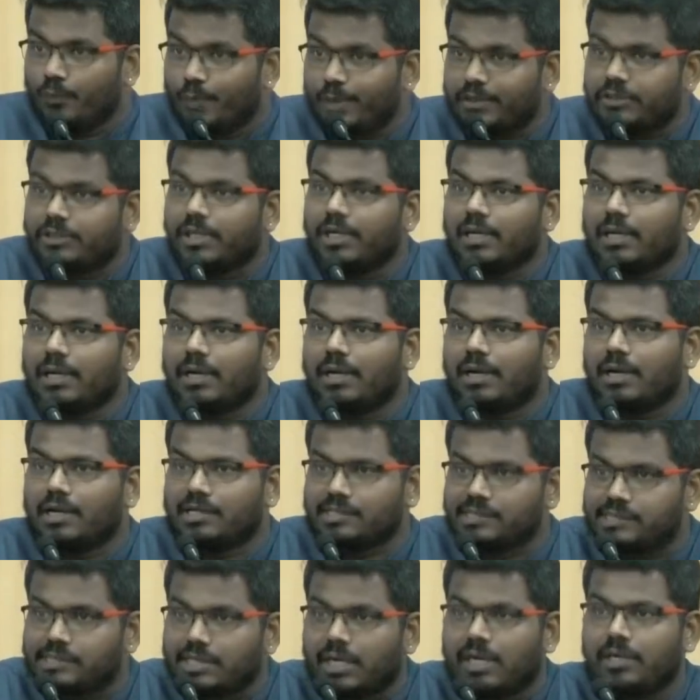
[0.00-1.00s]
Within
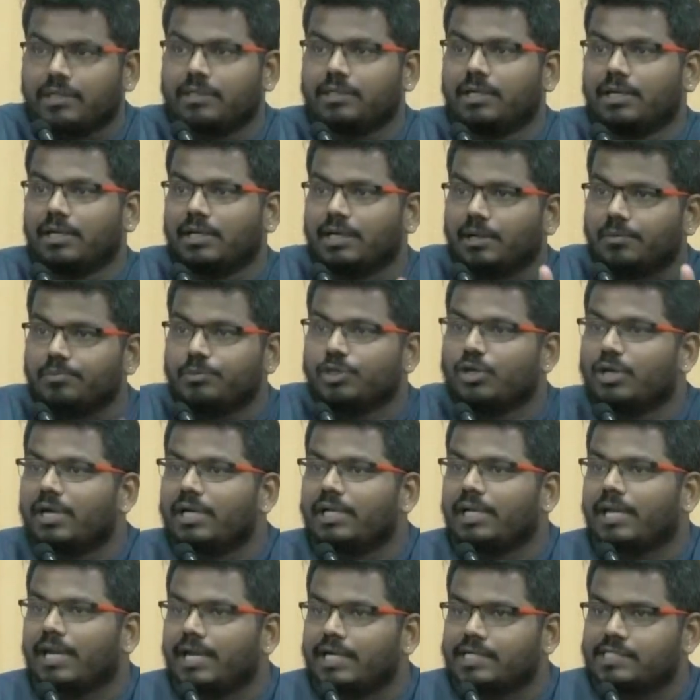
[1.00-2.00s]
a certain
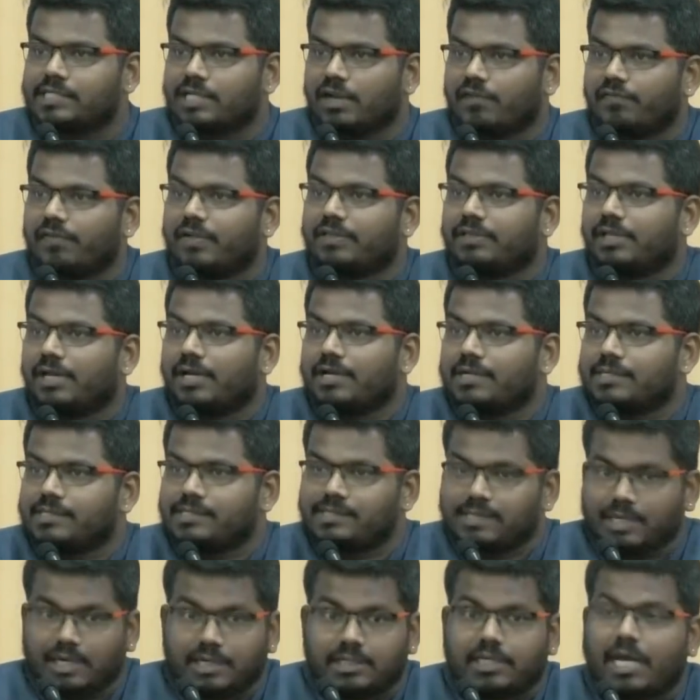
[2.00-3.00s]
community itself, when there
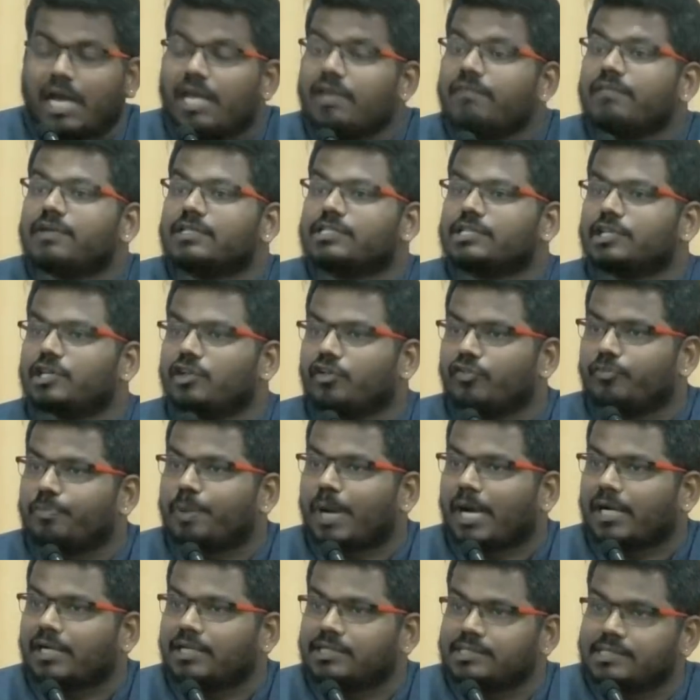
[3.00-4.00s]
is a diversity of
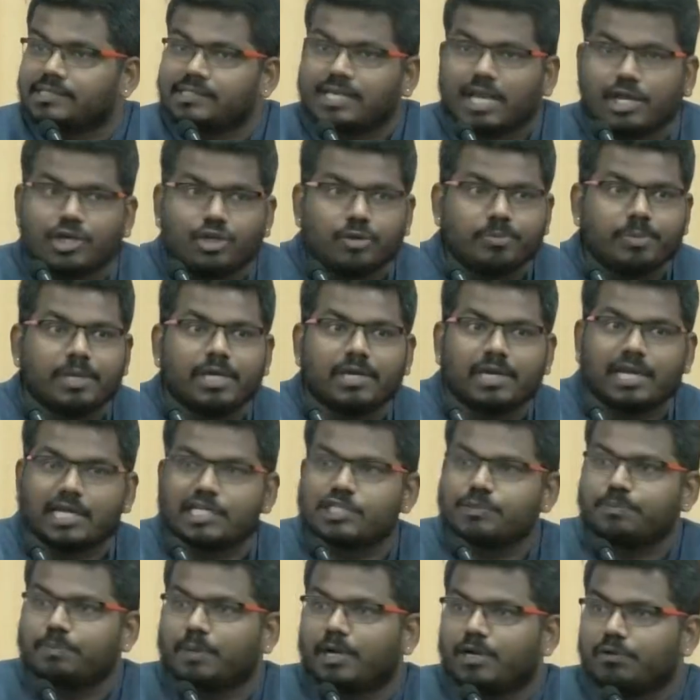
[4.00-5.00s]
practices, can you be an
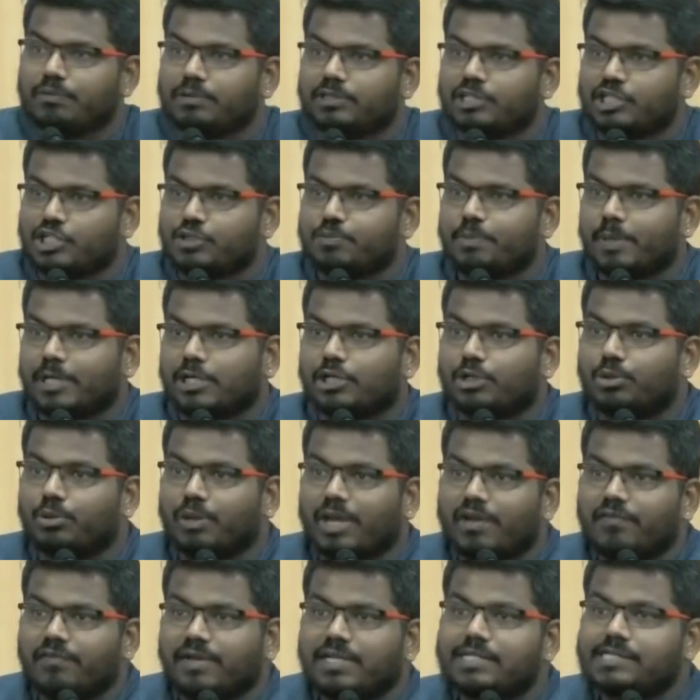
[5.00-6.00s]
expert with respect
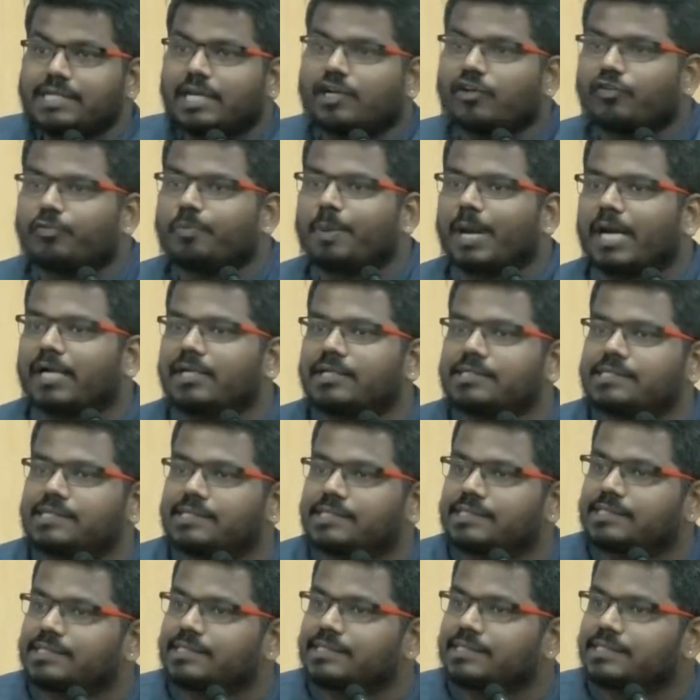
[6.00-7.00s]
to every set of
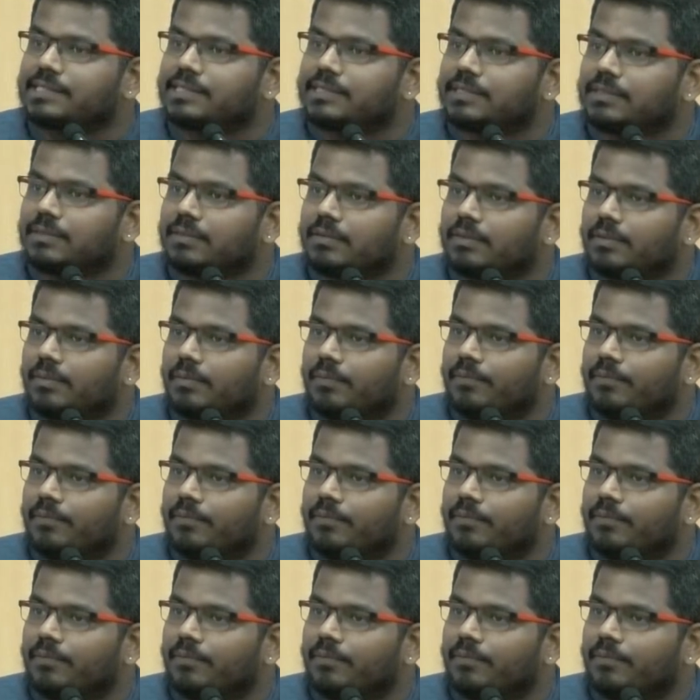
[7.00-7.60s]
practices?